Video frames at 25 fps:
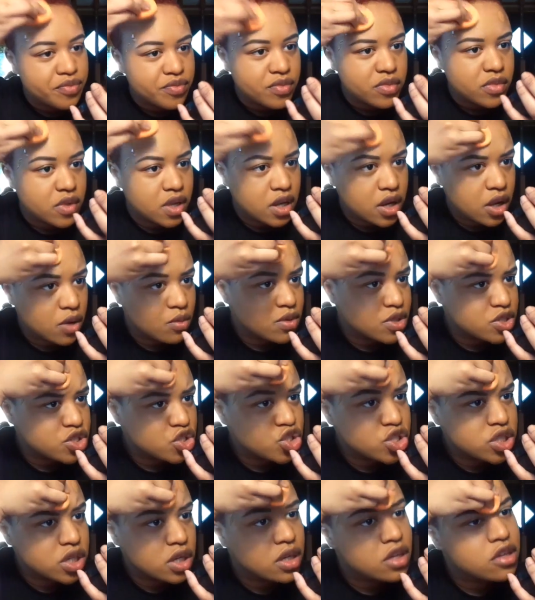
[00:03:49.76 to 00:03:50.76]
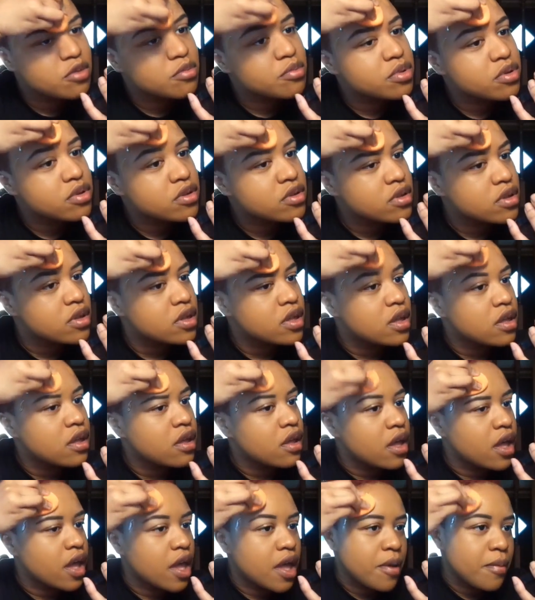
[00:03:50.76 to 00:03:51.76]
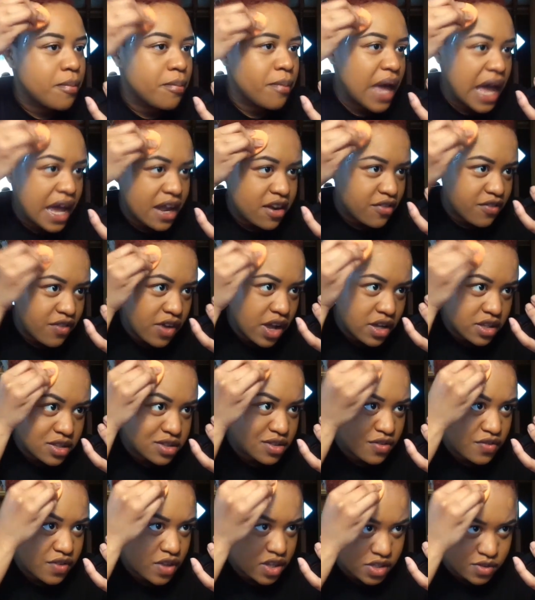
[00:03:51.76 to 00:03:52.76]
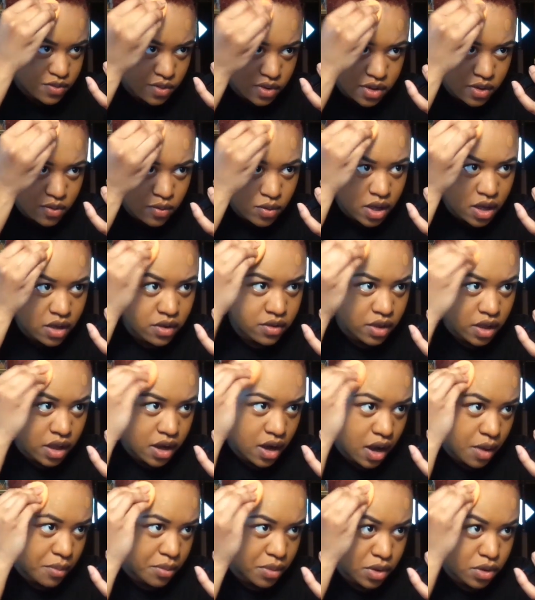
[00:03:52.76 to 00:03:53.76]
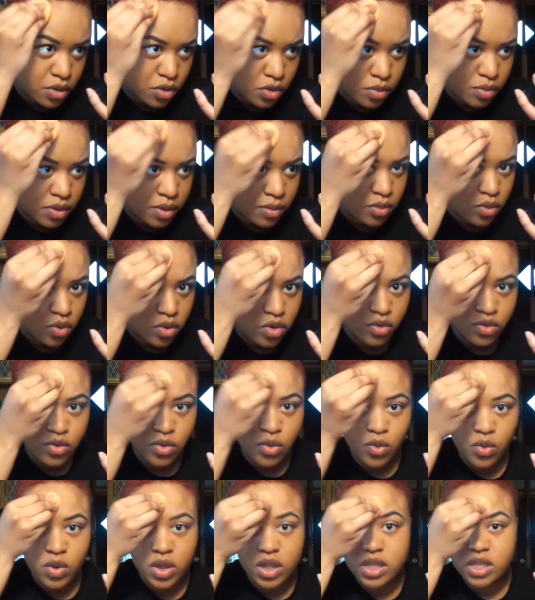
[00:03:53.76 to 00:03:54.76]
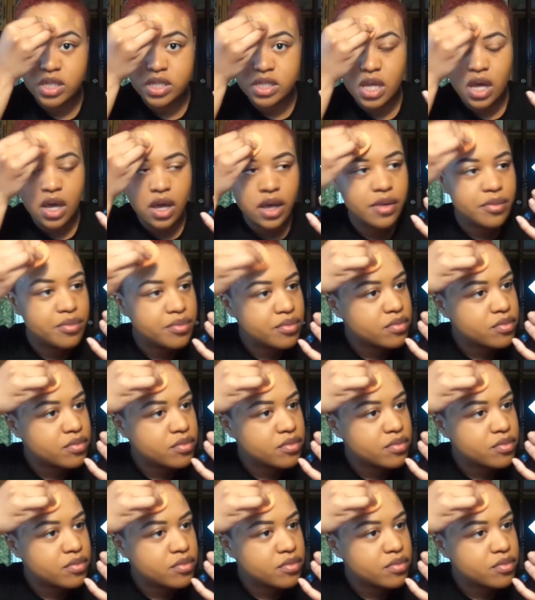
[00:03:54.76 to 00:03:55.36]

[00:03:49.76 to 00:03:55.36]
you know, it's cheap. It mattifies the face really well, and I'm a little bit more on the oily side.